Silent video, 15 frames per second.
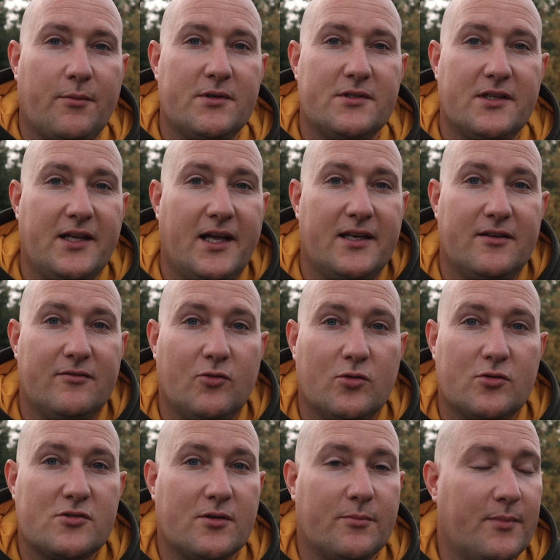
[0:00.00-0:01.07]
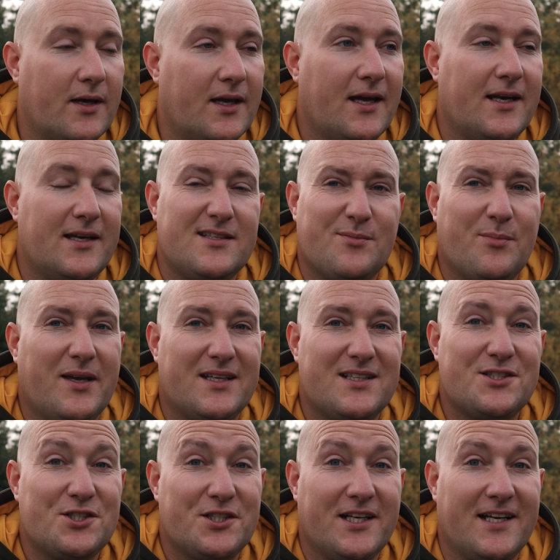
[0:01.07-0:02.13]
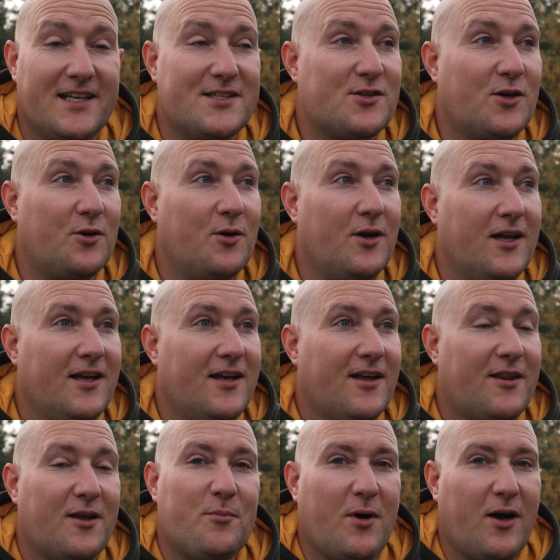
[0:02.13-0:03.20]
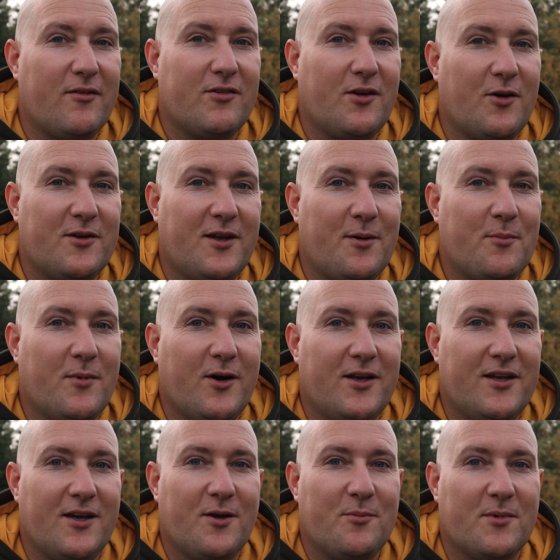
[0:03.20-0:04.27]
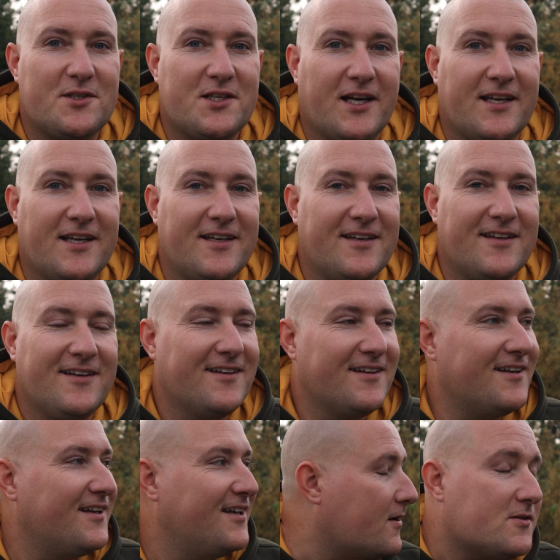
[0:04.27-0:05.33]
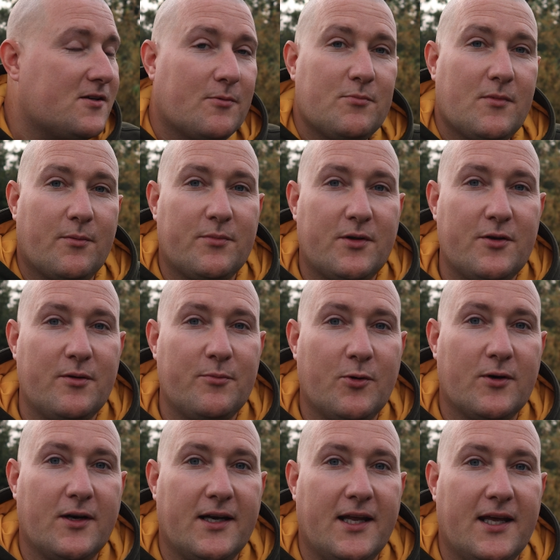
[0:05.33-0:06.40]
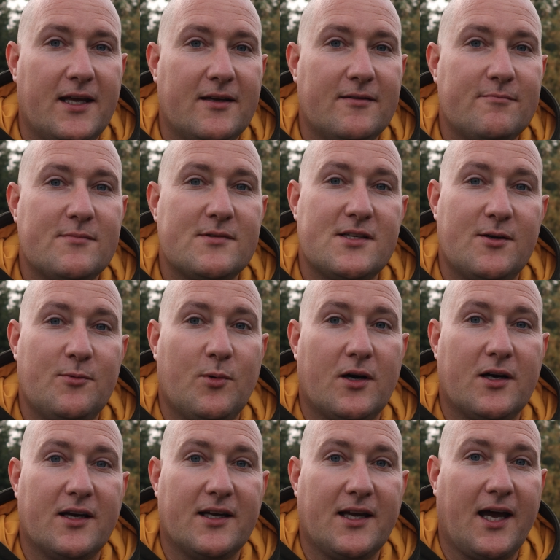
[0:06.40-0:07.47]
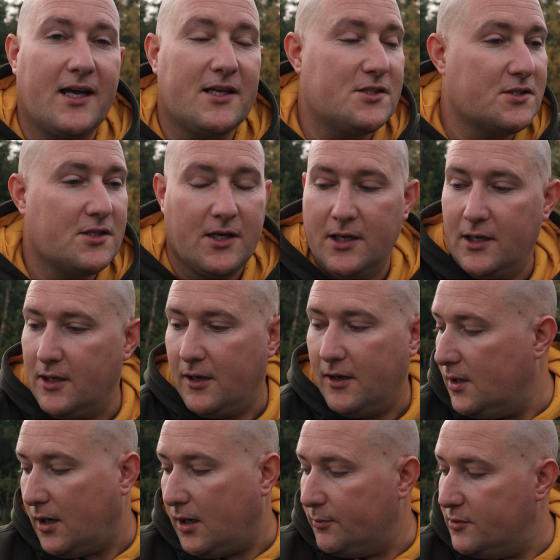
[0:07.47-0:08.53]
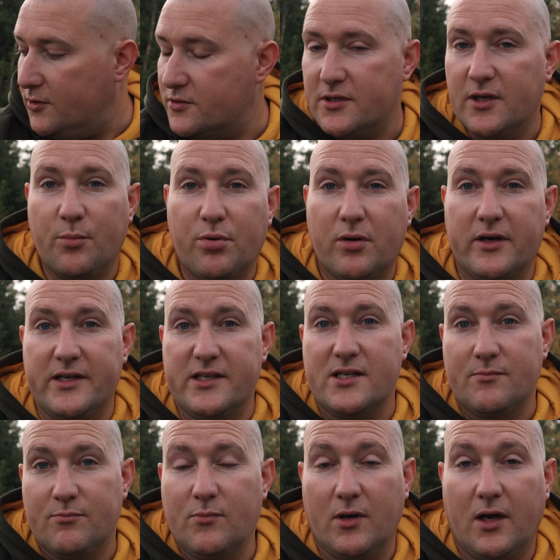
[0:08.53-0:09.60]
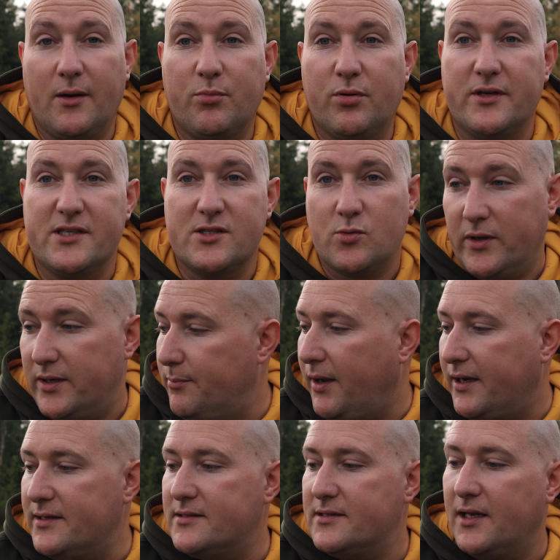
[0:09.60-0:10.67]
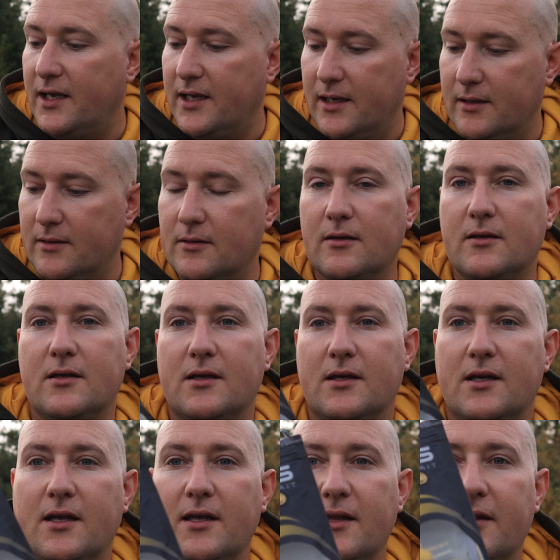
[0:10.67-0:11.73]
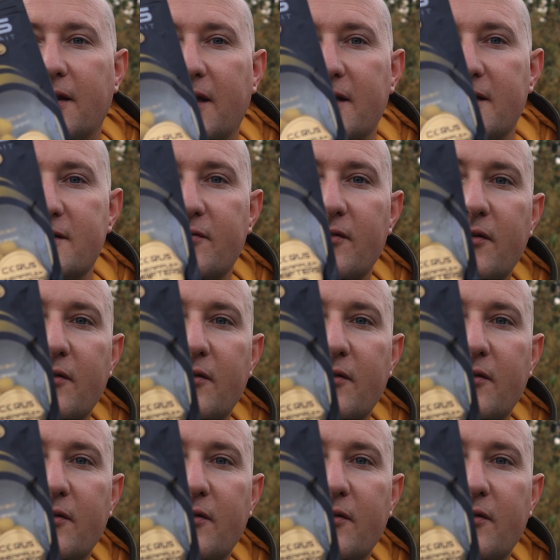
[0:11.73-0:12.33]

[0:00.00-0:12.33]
coming to the end of autumn and it's a bit chilly, so I think I might have to go and get my my jacket. Yeah, so I'm doing the morning here, seeing what I can catch. I'm using a pretty sweet bait today. These